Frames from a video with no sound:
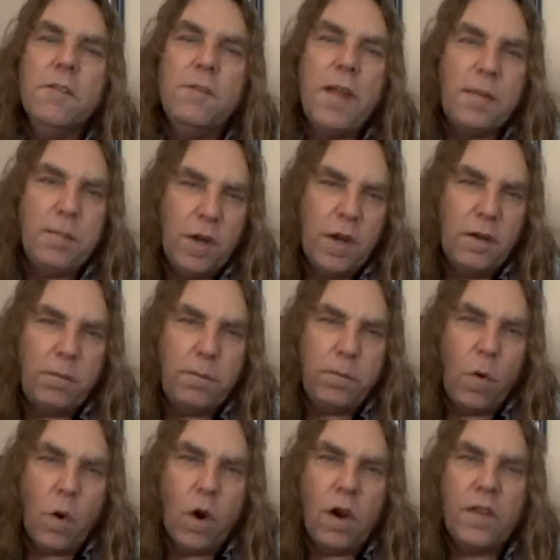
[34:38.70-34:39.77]
February
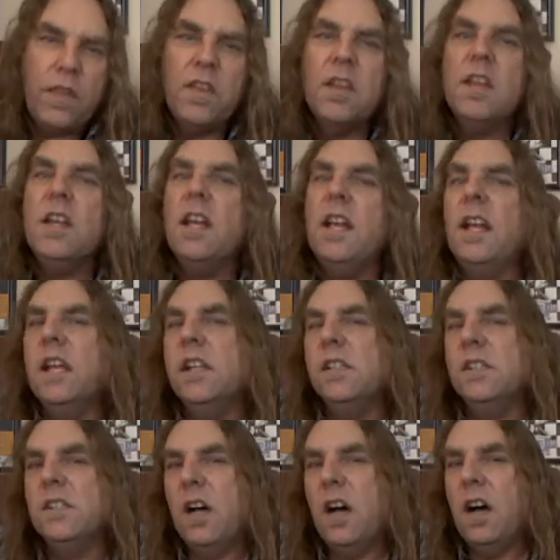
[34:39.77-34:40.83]
4th
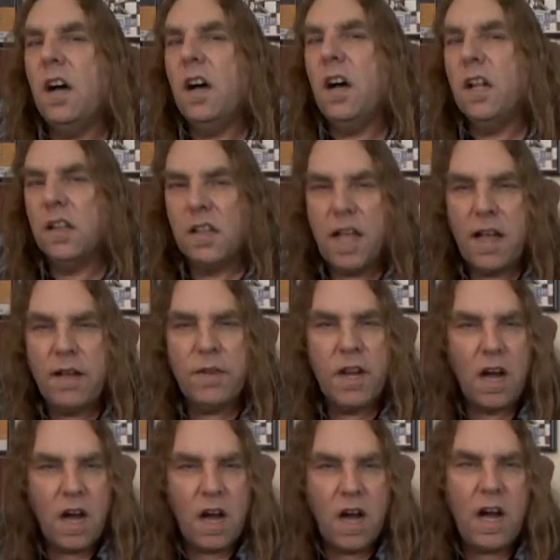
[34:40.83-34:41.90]
is
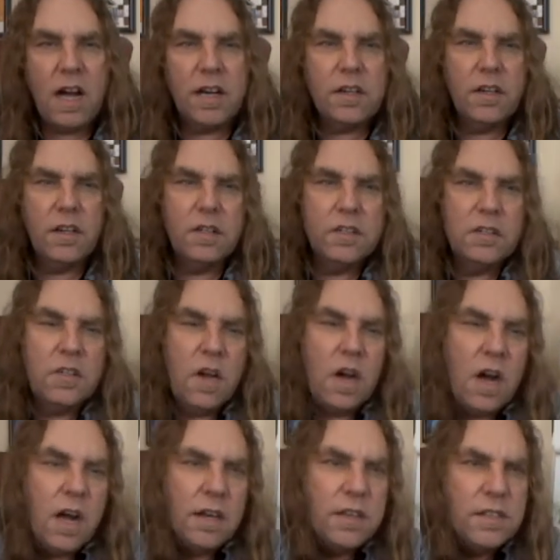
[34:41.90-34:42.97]
11, Auk or
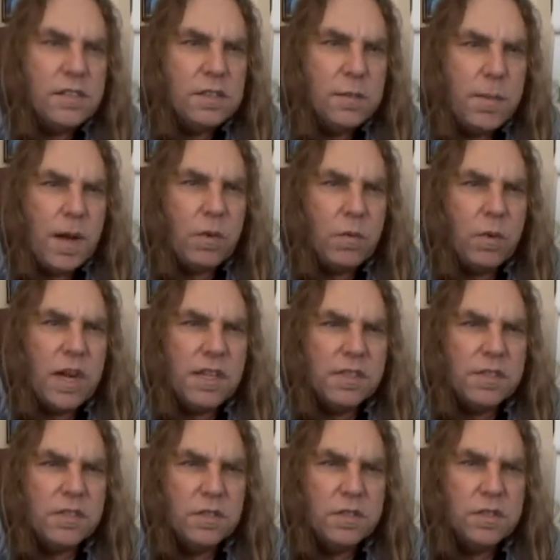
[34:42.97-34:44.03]
Dog. This is about
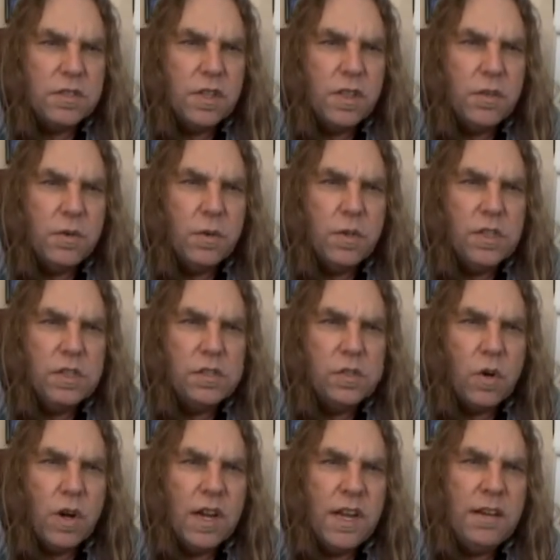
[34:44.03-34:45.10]
resolution through
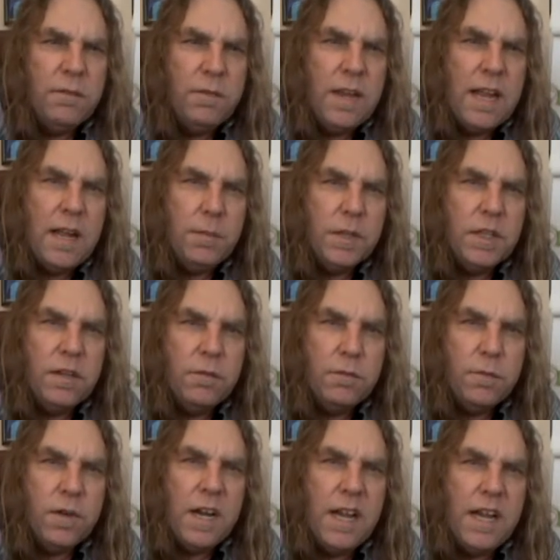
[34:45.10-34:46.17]
enjoying family and
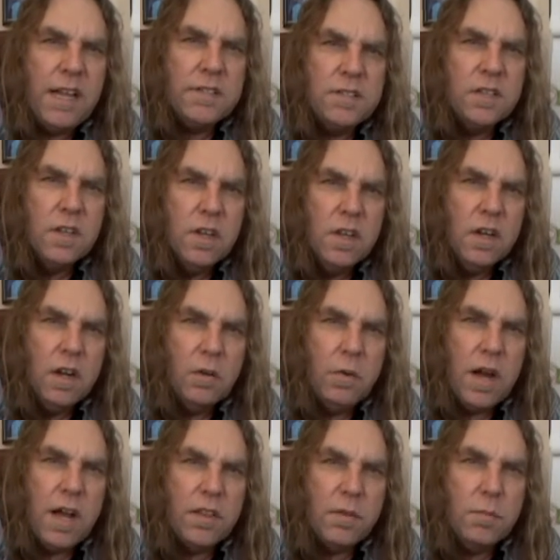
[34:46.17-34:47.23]
friends,
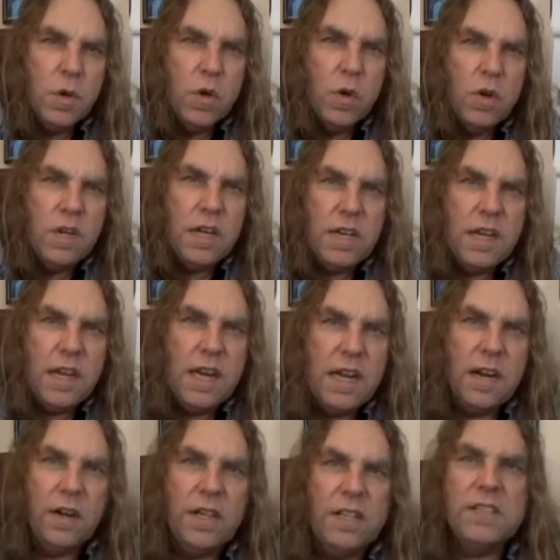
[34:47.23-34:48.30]
while the moon in
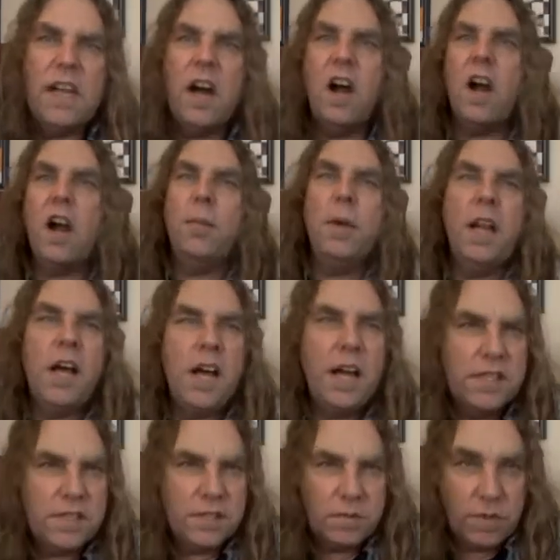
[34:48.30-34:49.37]
Aries
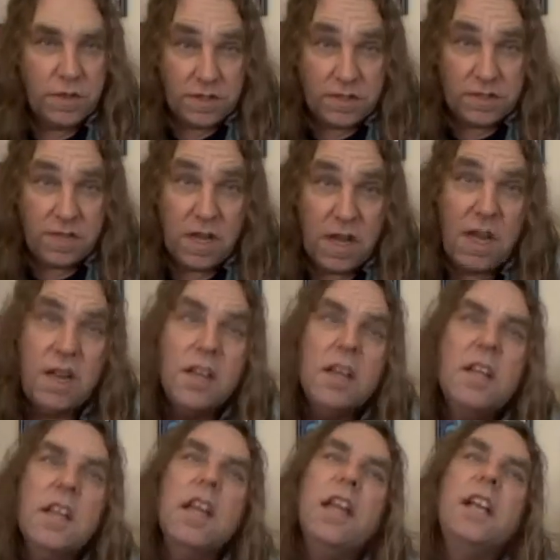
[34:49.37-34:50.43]
harmonizes with the sun,
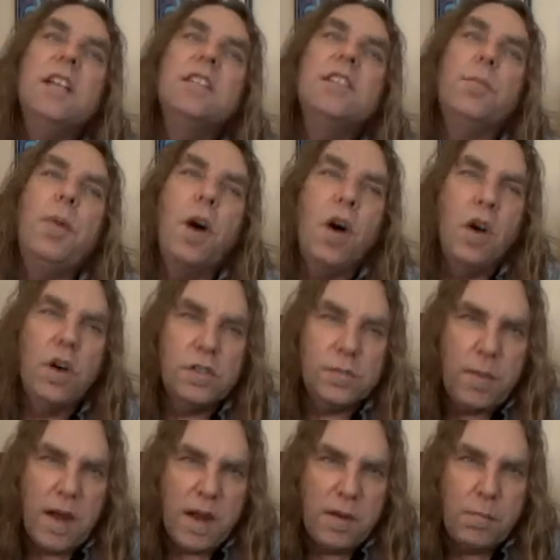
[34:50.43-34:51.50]
is
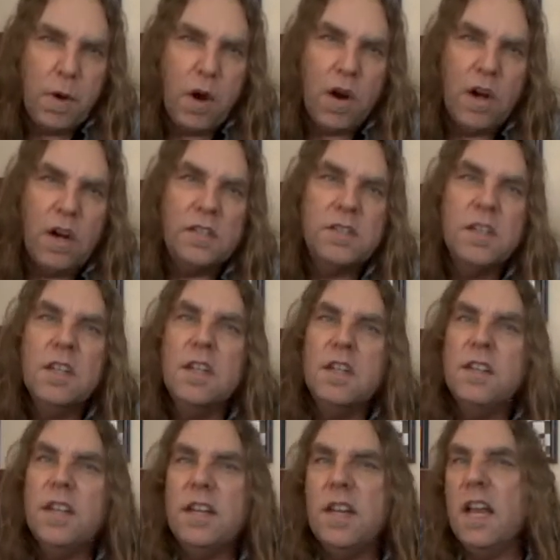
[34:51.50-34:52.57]
opposed by Mars.
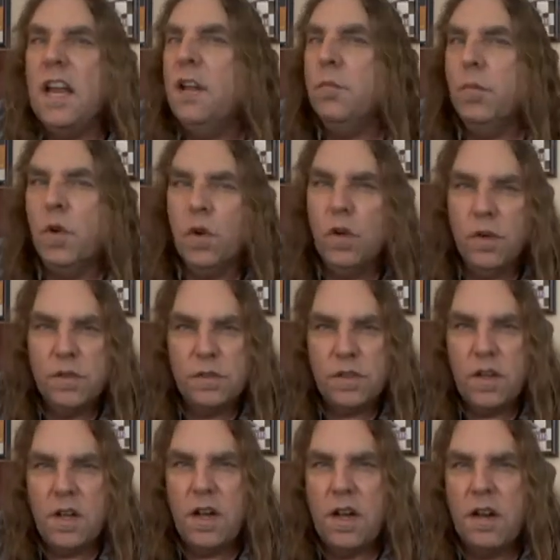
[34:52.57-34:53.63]
The day moves
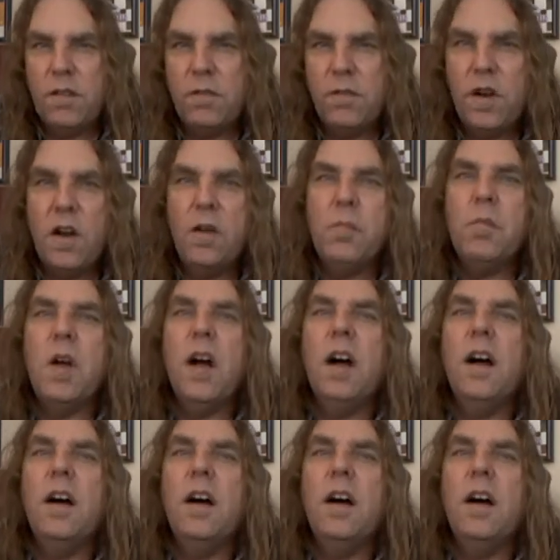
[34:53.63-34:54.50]
from